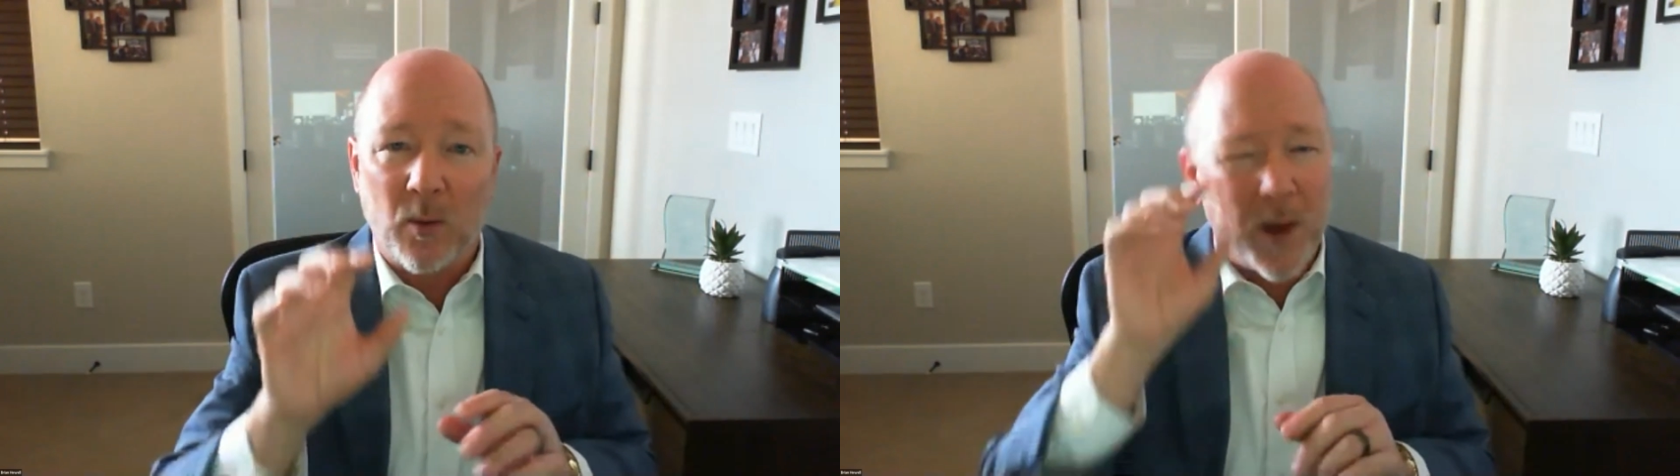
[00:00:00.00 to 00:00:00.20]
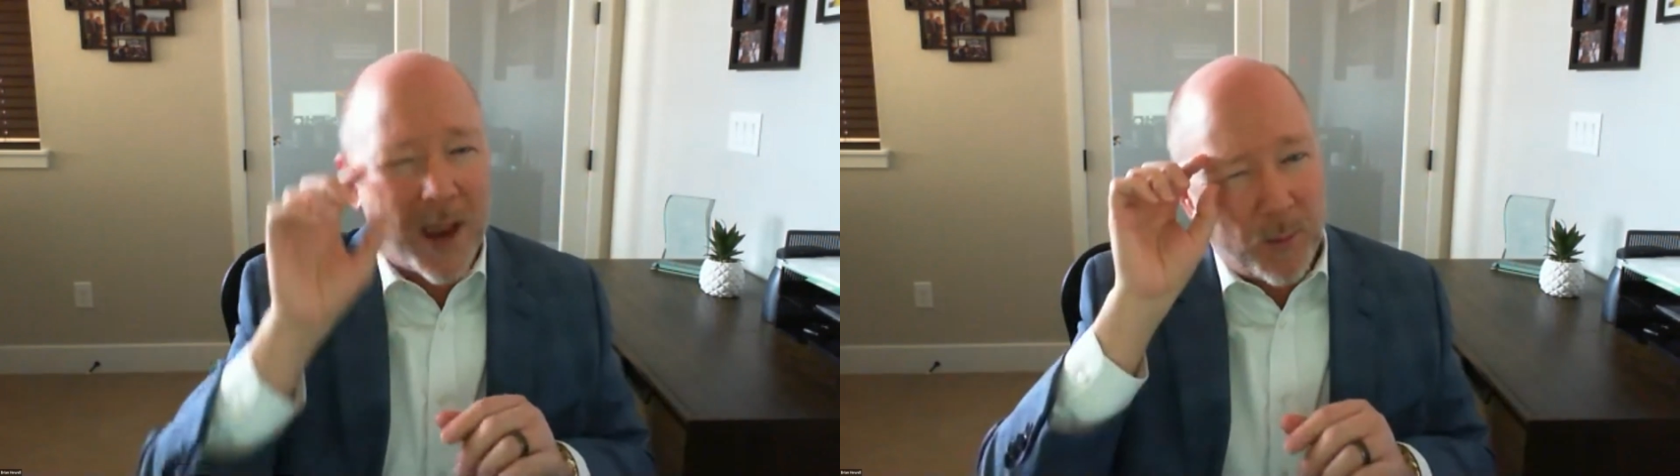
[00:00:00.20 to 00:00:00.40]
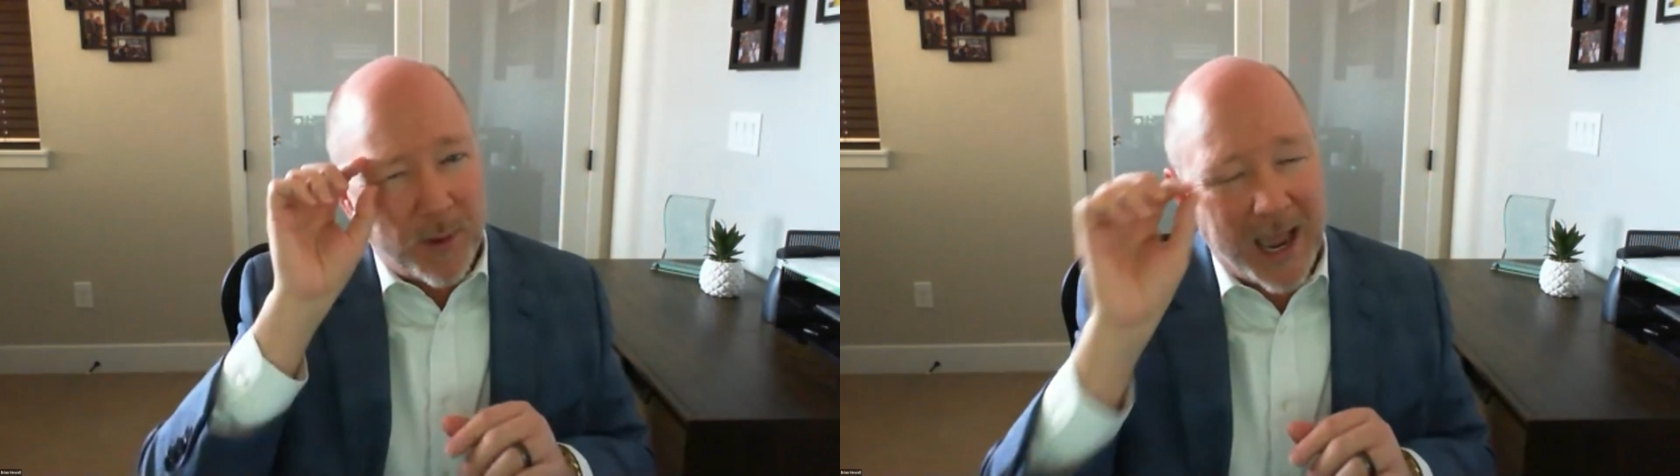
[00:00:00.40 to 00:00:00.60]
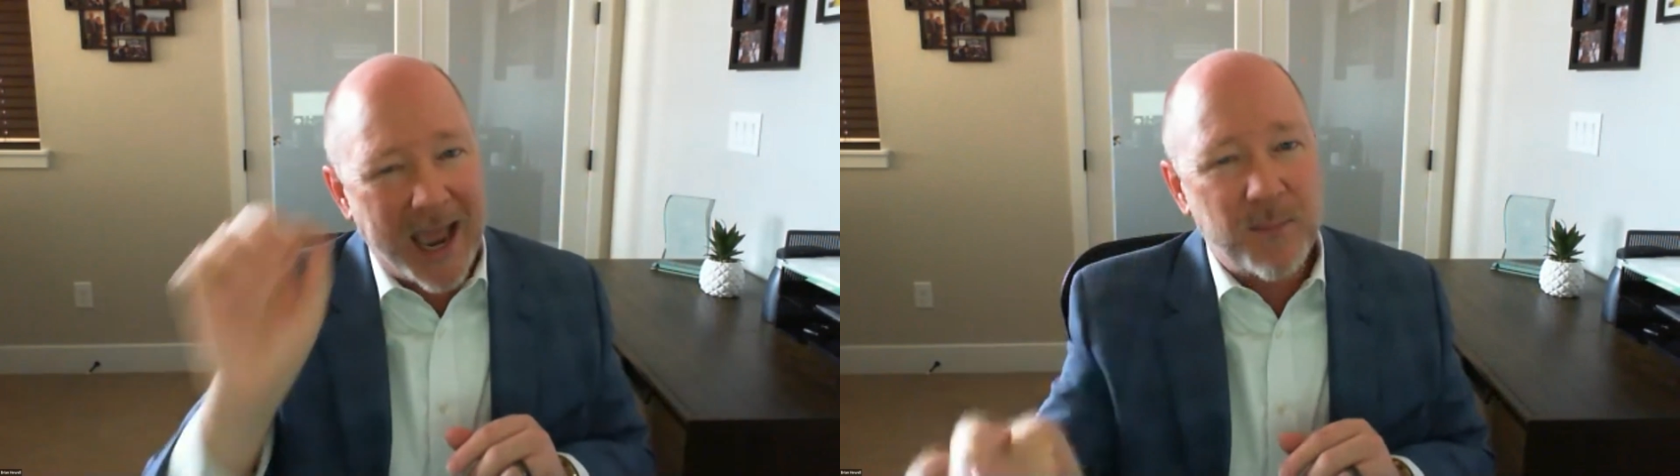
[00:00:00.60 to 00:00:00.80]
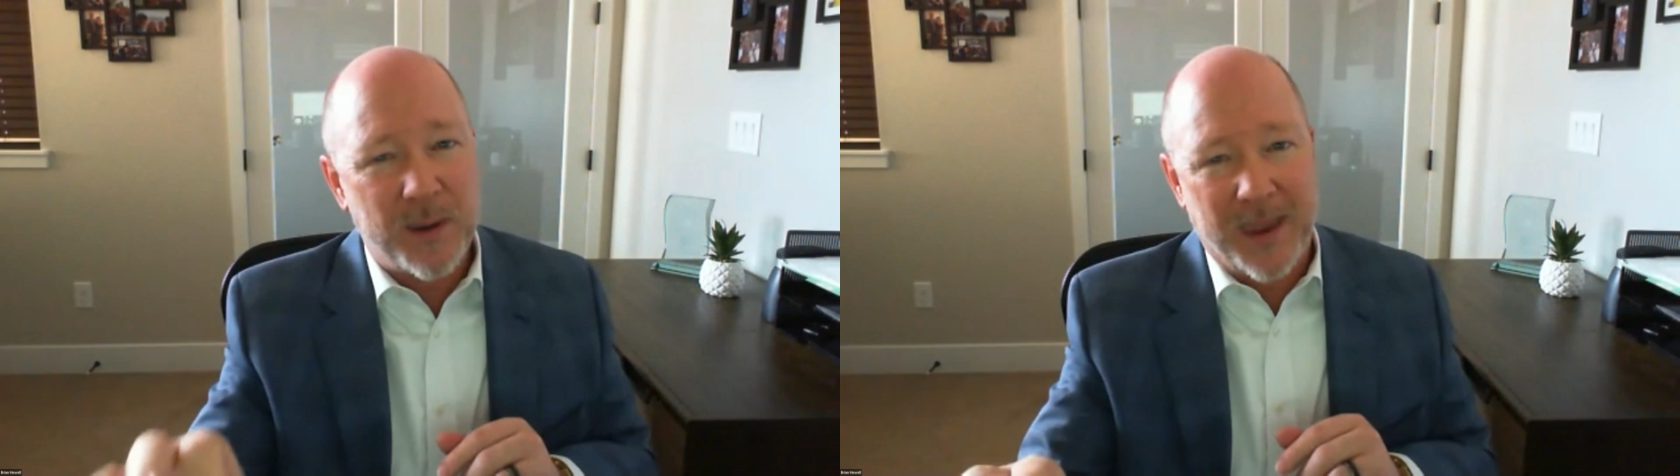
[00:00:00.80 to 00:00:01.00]
And why would
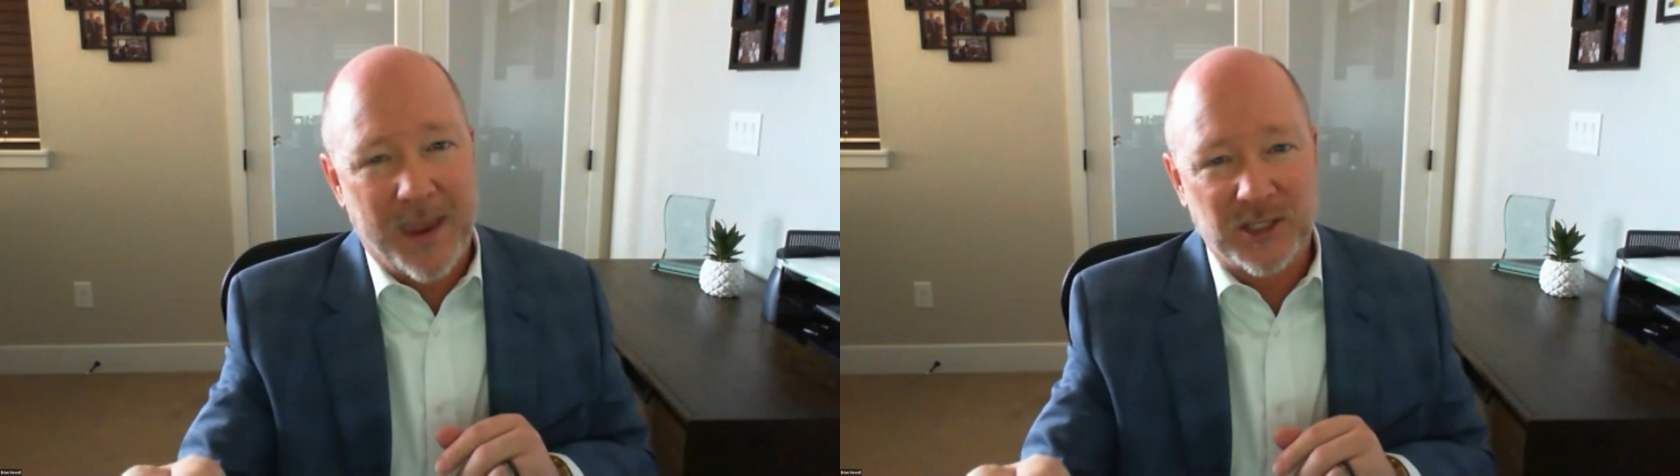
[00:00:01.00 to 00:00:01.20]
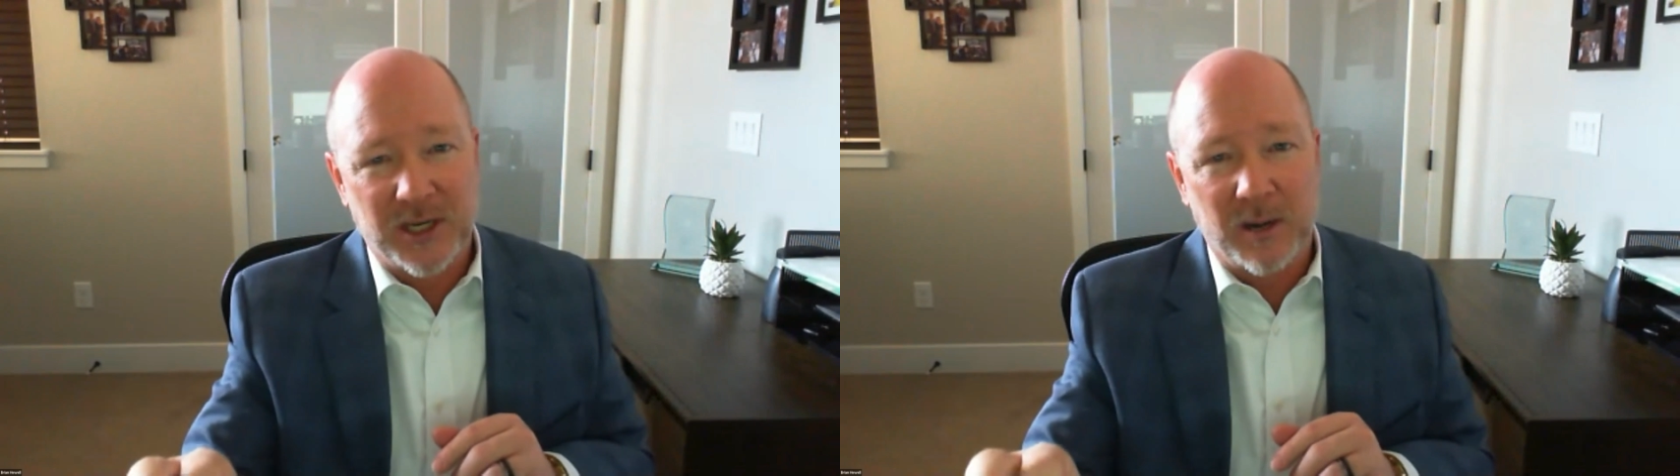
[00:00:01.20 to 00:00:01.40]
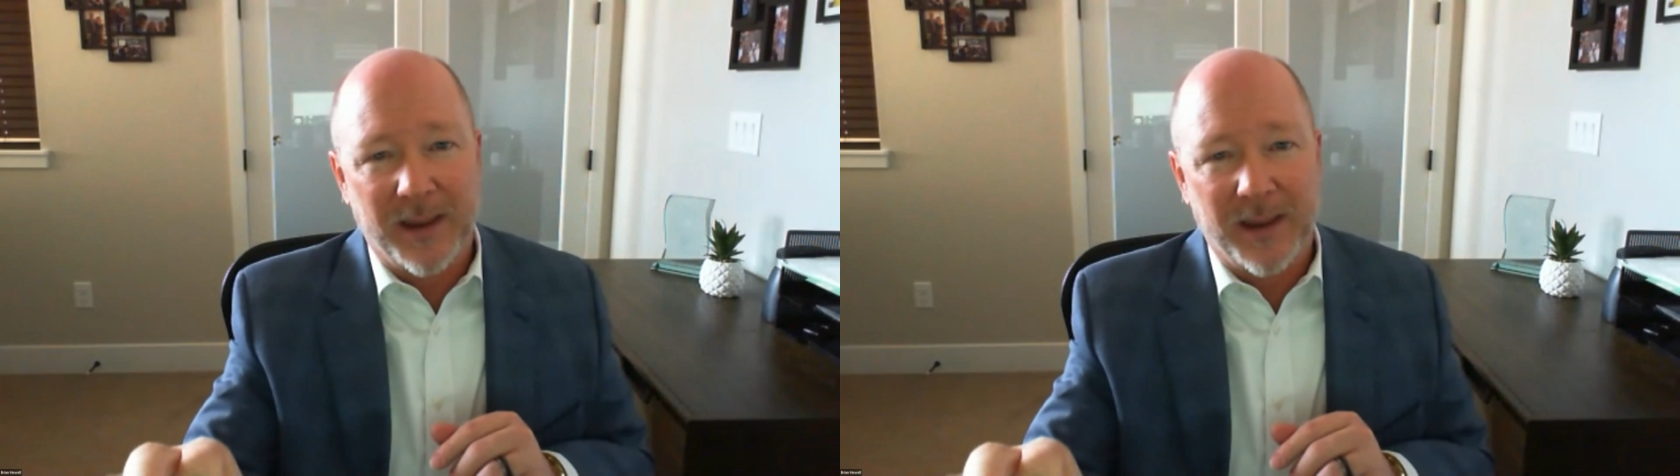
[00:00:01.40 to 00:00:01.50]
I be passionate